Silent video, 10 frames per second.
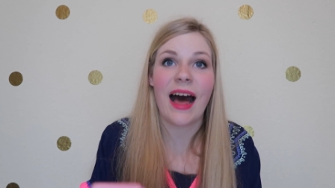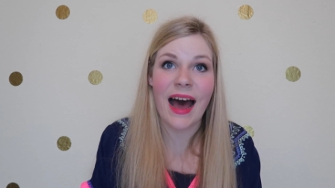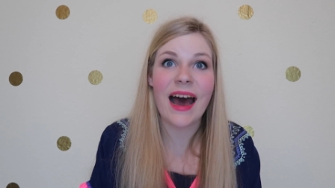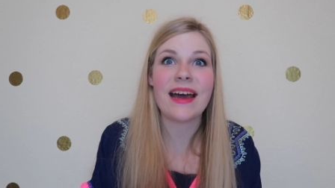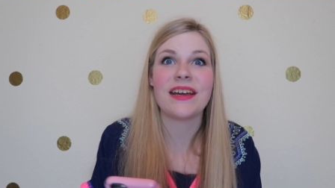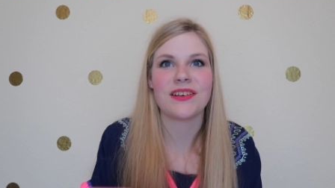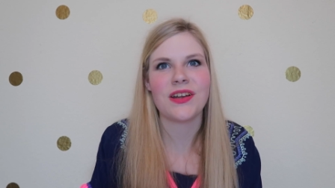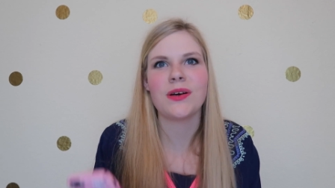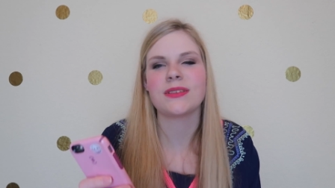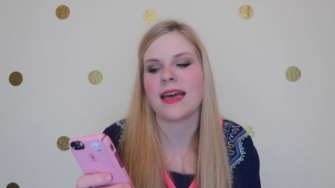eye,
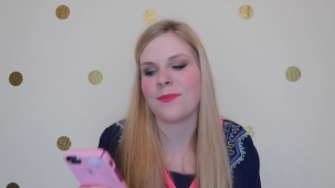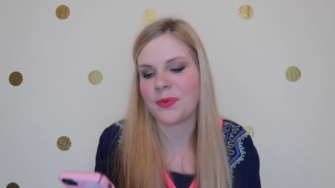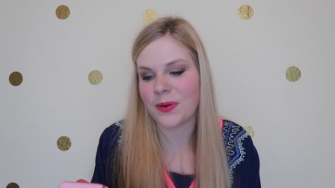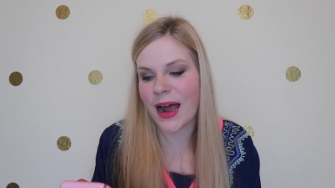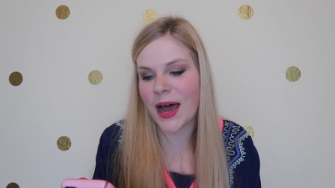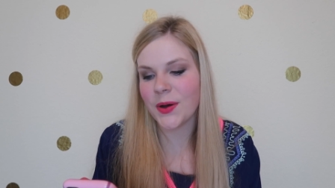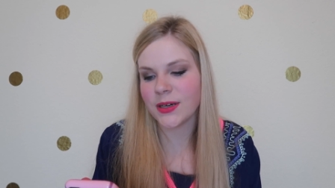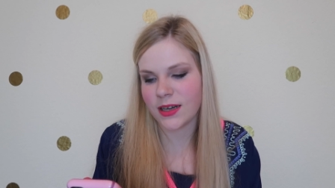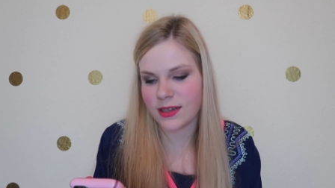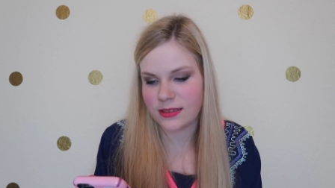nose, and
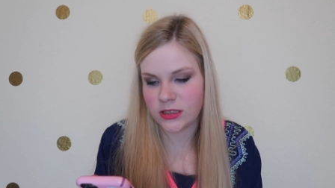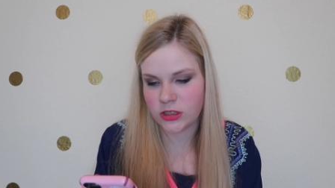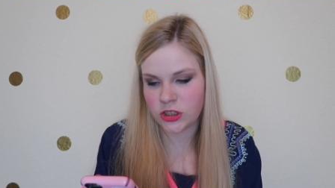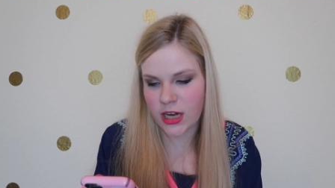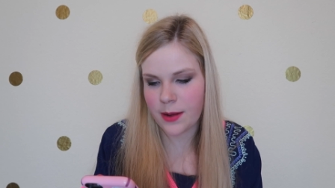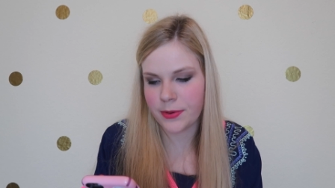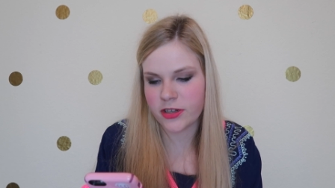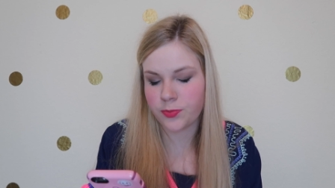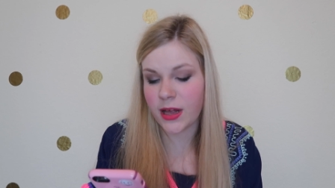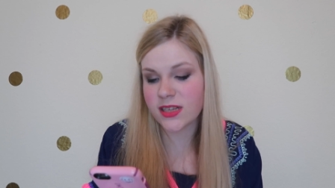brow
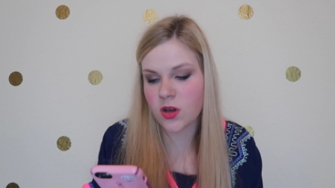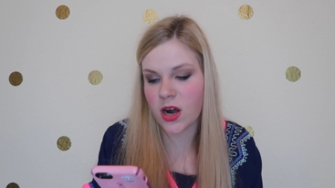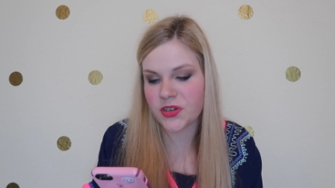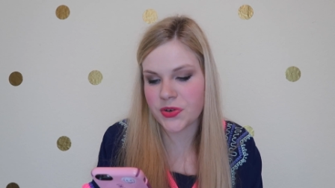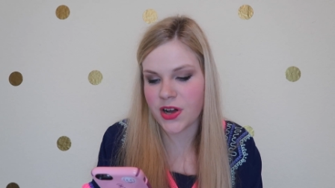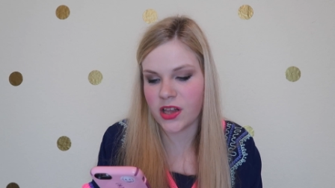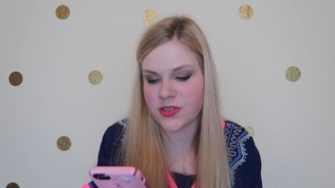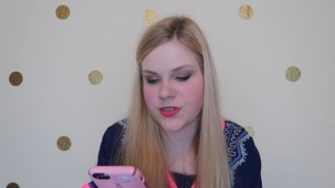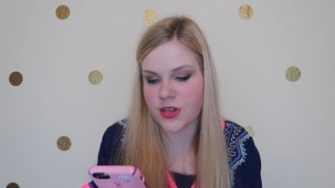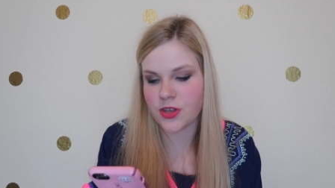shapers plus contour
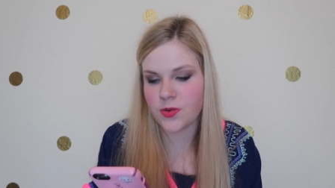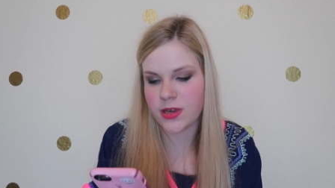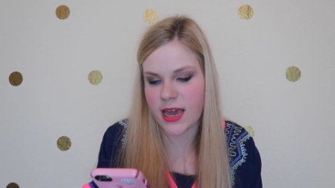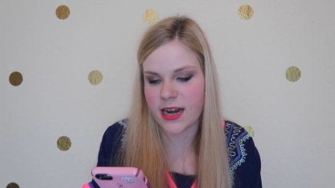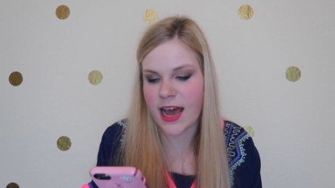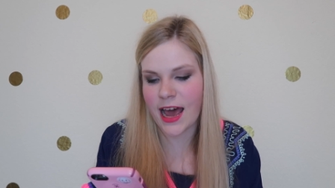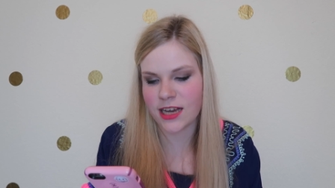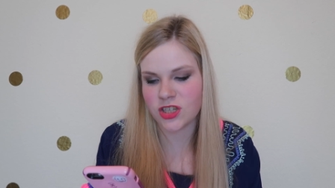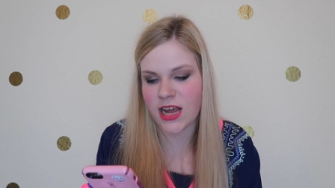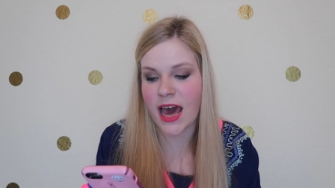colors, so you can
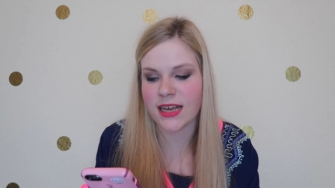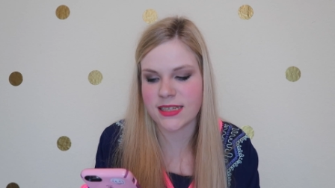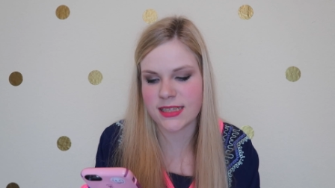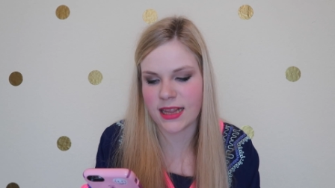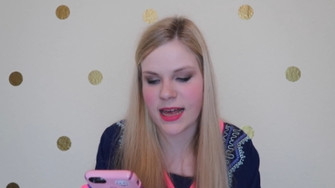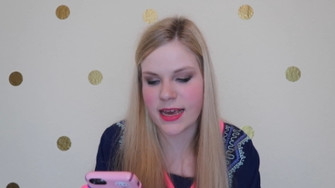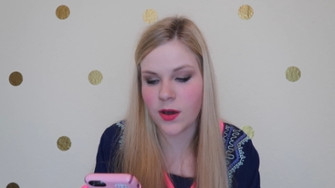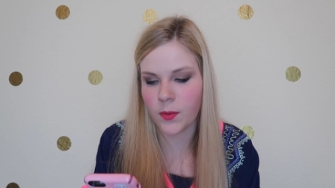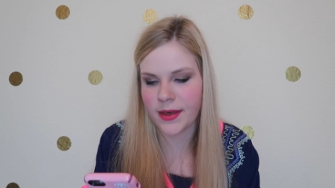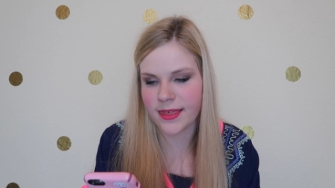hashtag
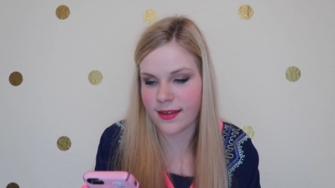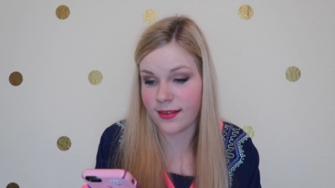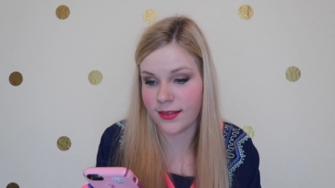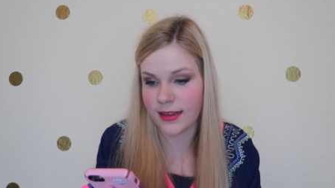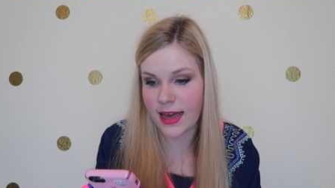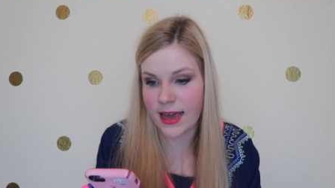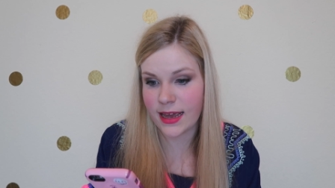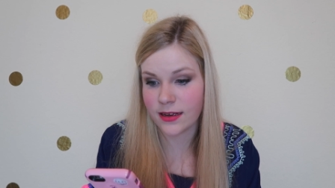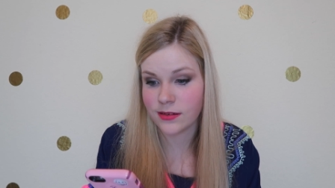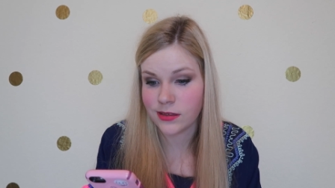slay with
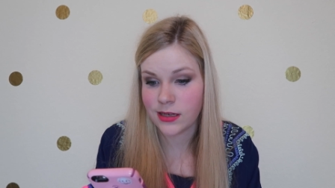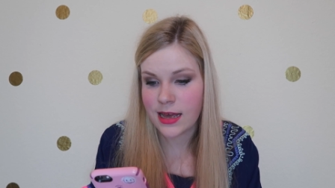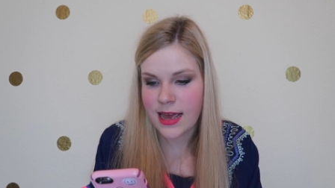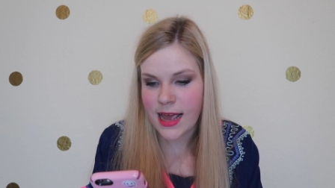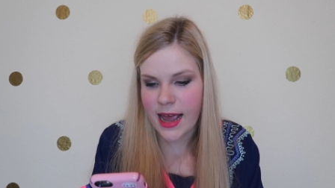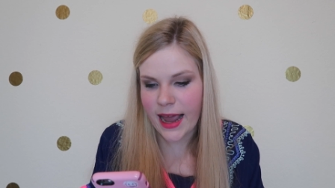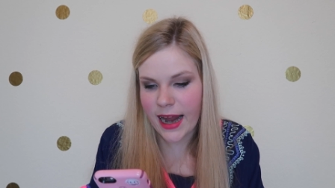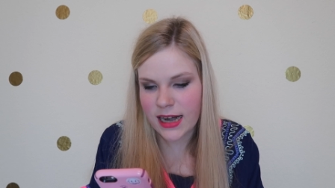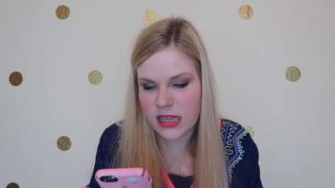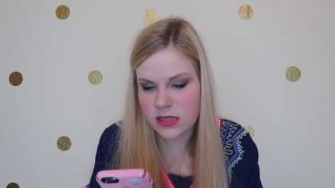clay.
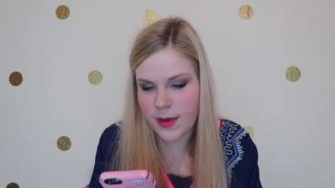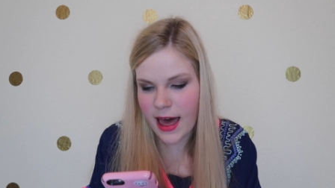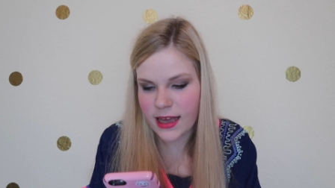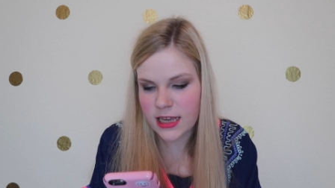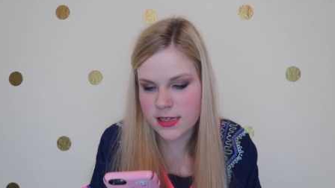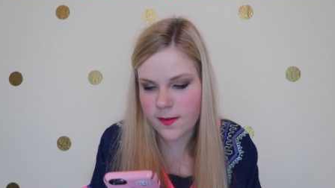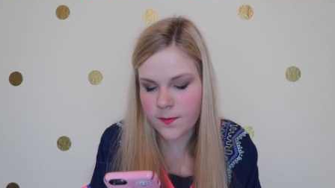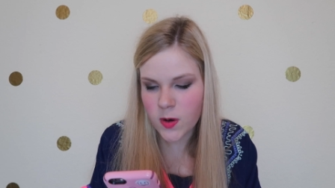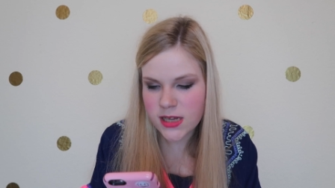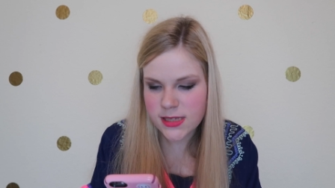And this palette is
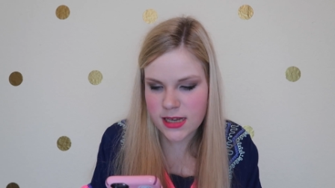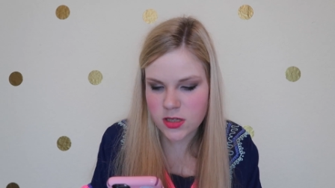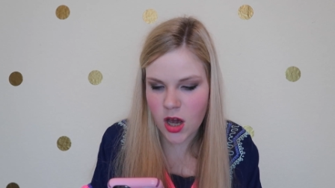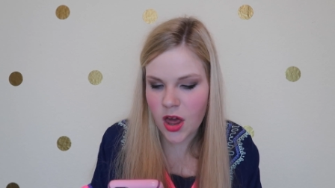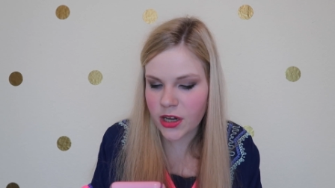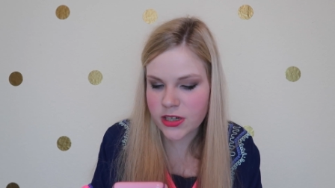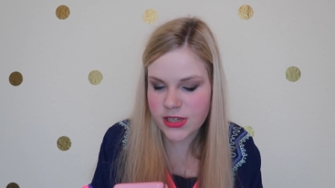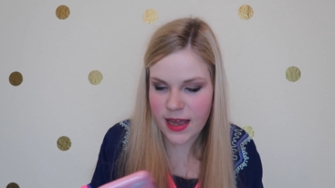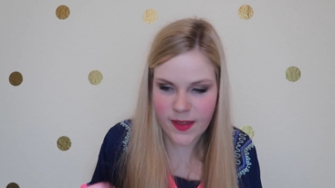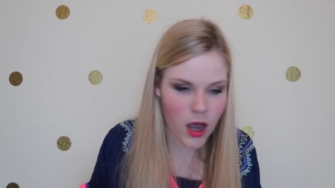
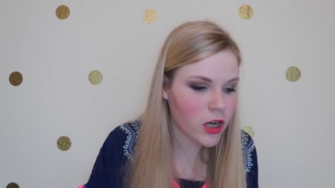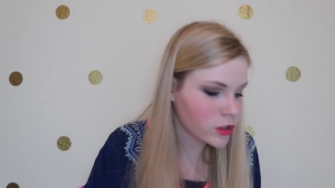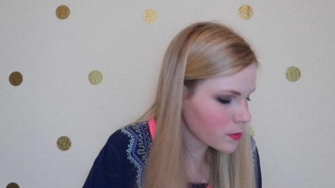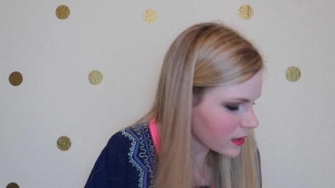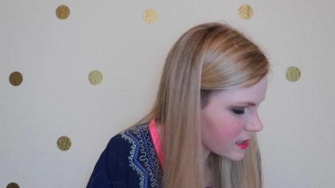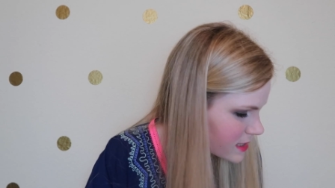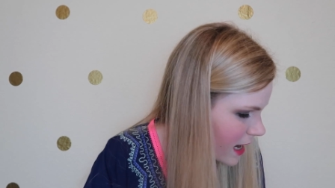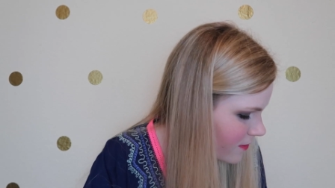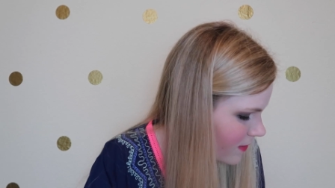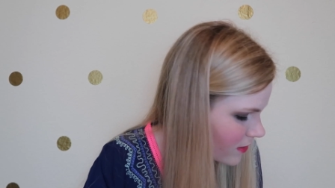$46, and they also released
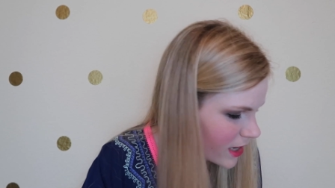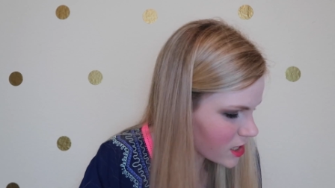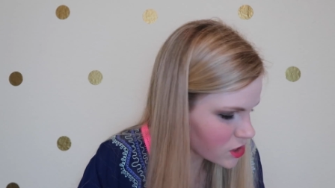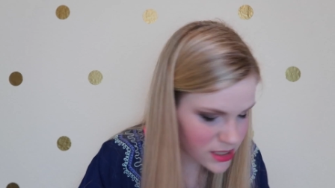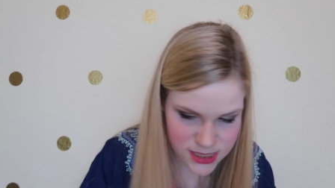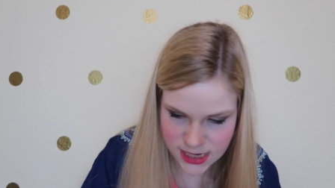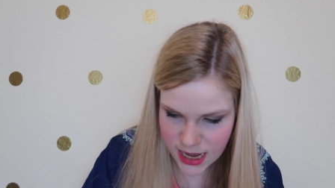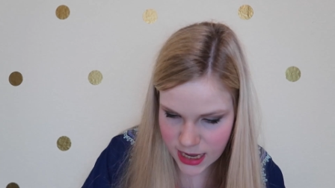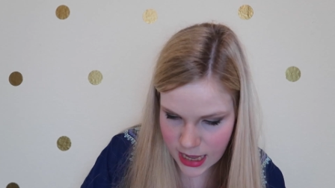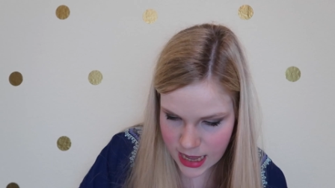a foundation
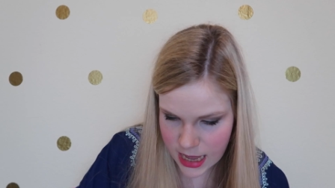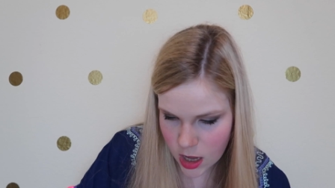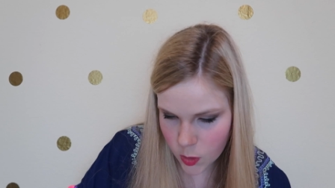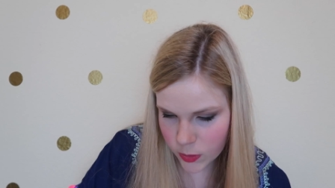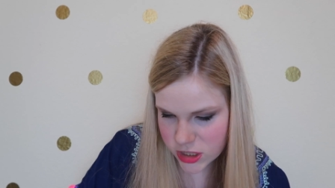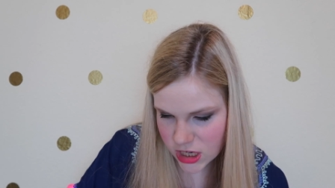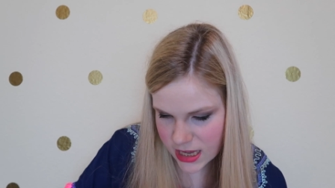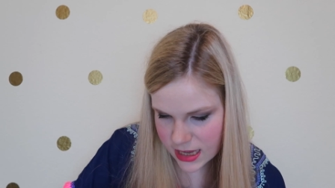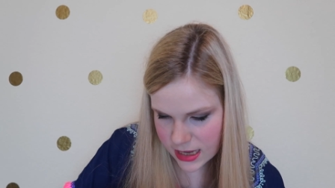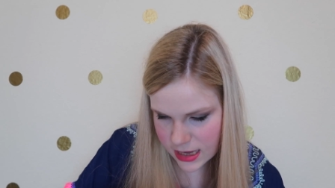stick, which
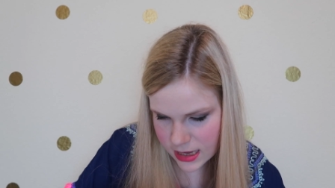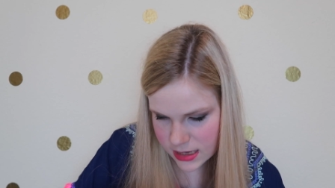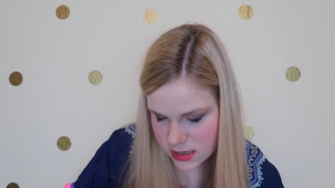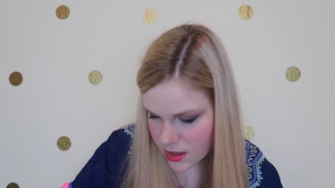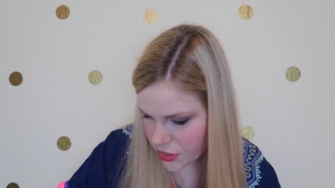is